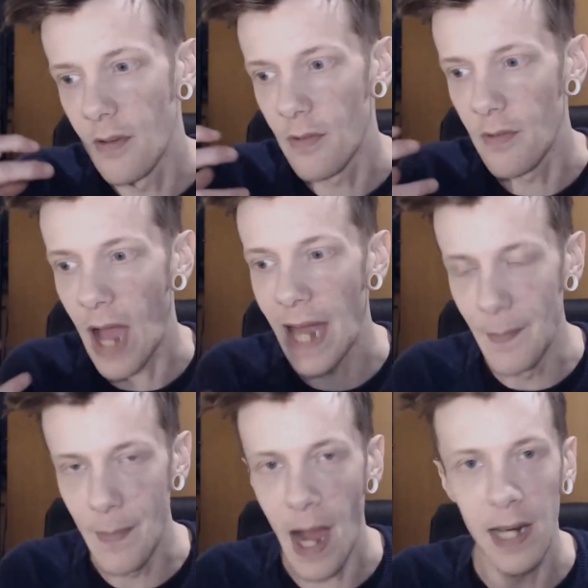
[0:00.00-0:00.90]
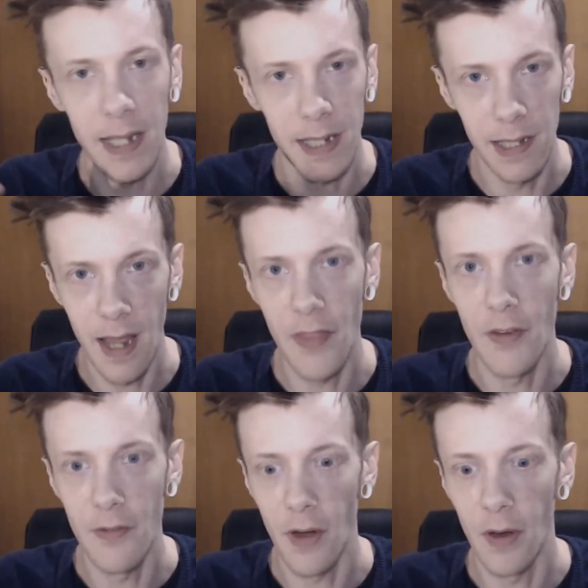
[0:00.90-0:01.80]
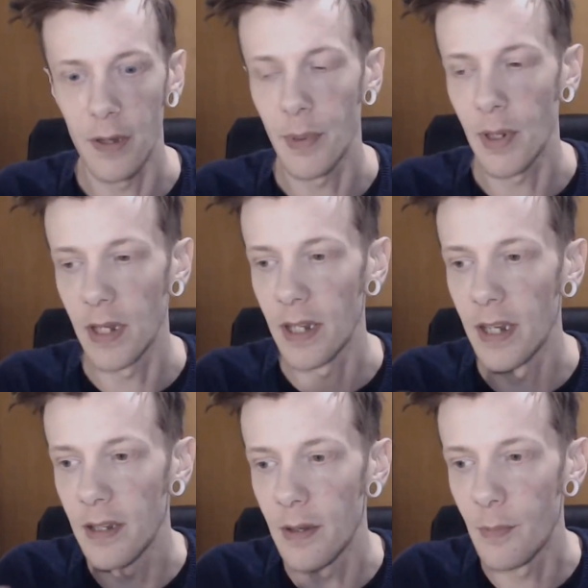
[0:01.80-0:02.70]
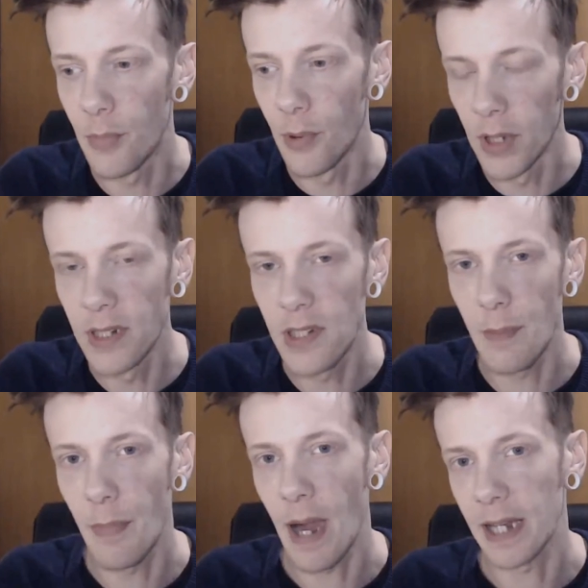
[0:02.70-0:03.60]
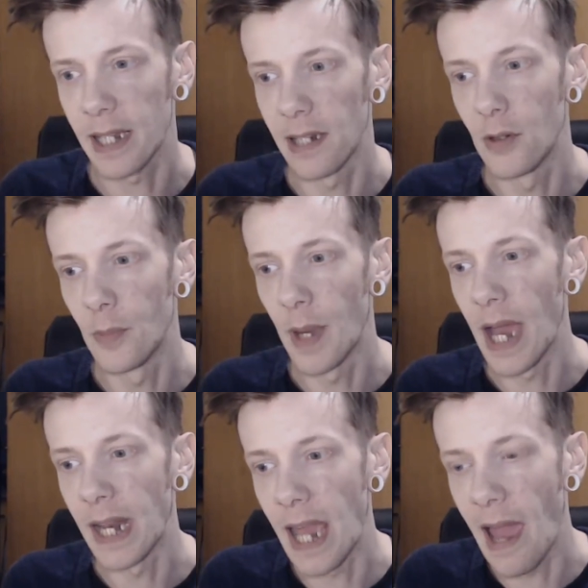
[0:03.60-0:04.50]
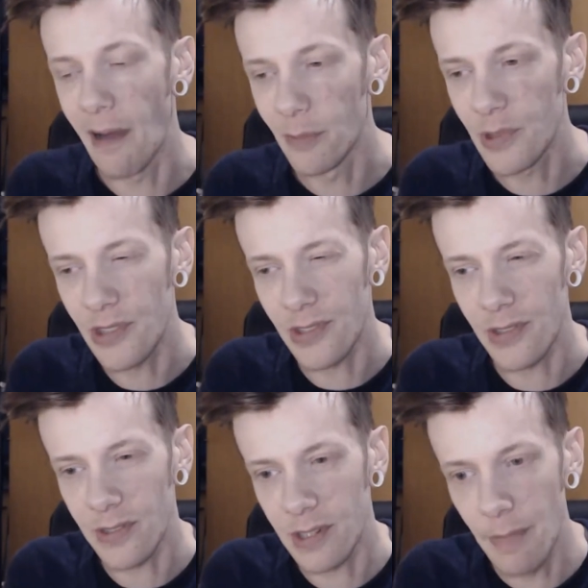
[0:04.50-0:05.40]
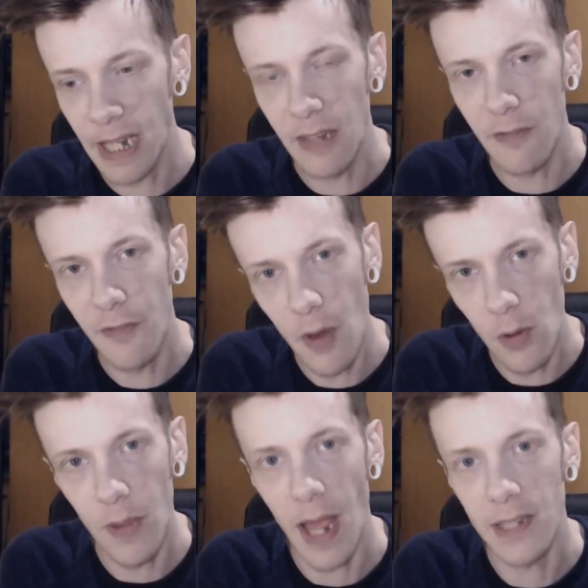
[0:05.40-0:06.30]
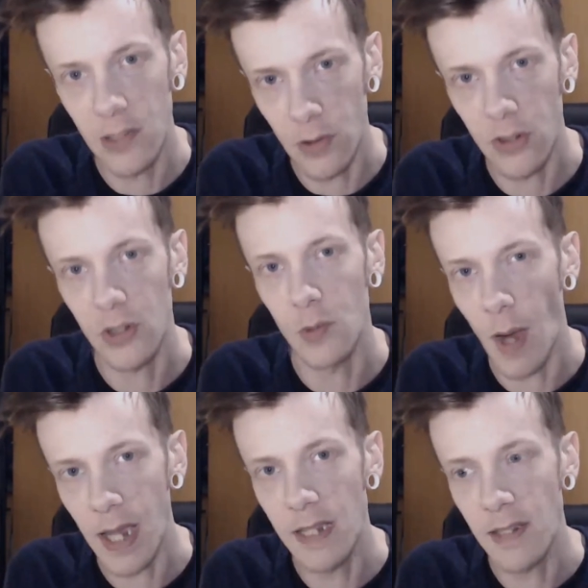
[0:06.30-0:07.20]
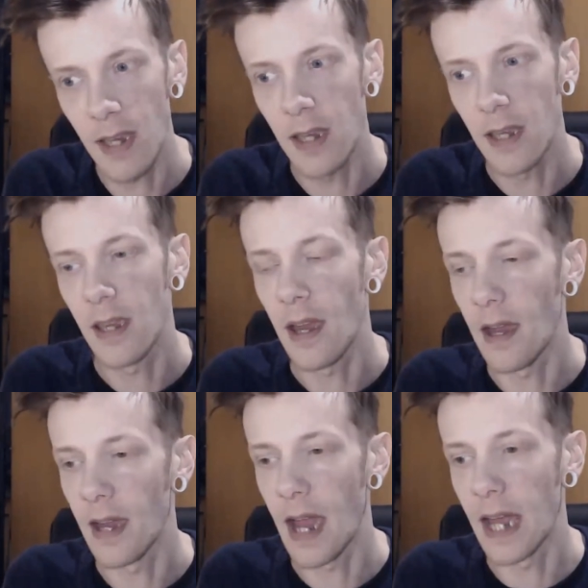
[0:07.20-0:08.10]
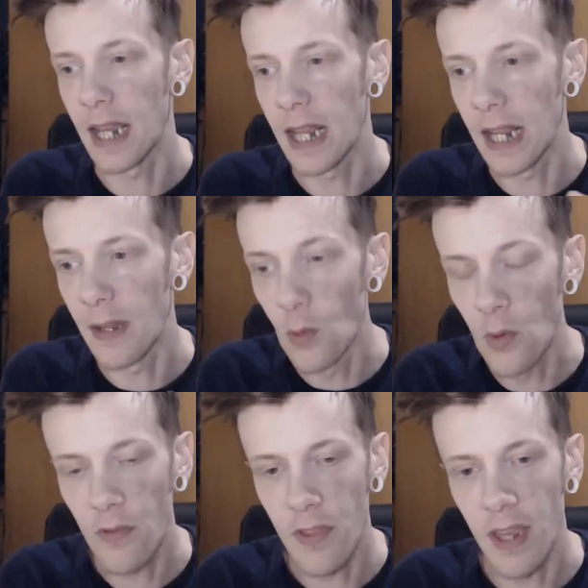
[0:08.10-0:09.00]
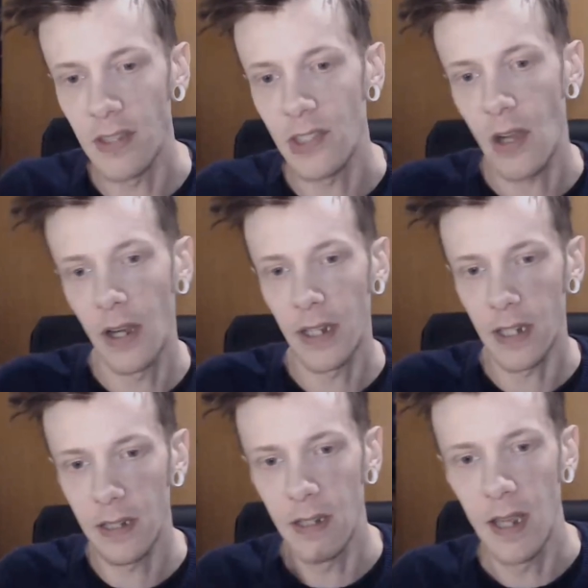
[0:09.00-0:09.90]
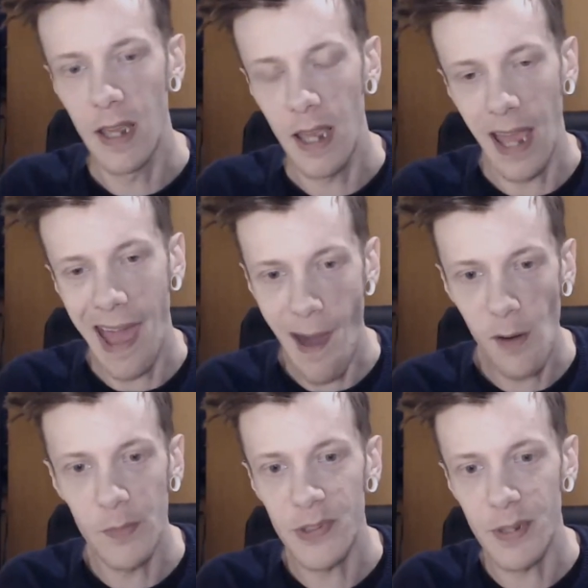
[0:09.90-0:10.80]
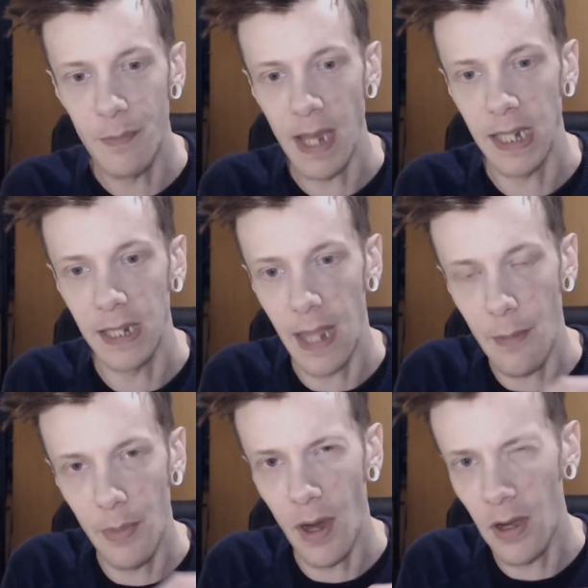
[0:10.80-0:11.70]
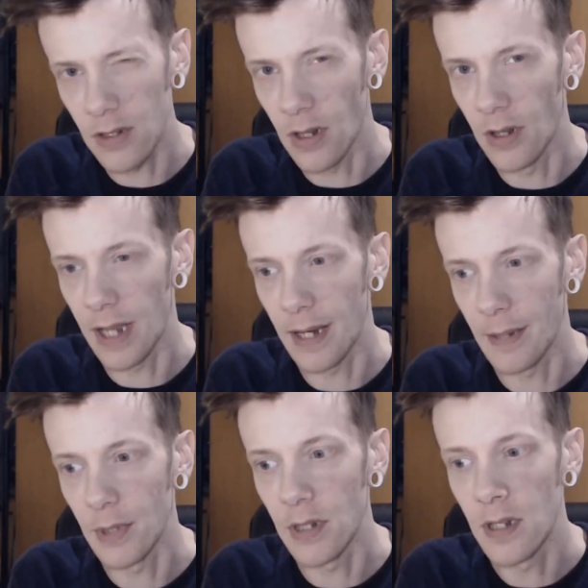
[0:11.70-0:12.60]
animalic leather vibe. It, it, it brings it back a little bit, and it helps to make it feel that sort of suede. Uh, and it, and all of this kind of helps to make that barnyard element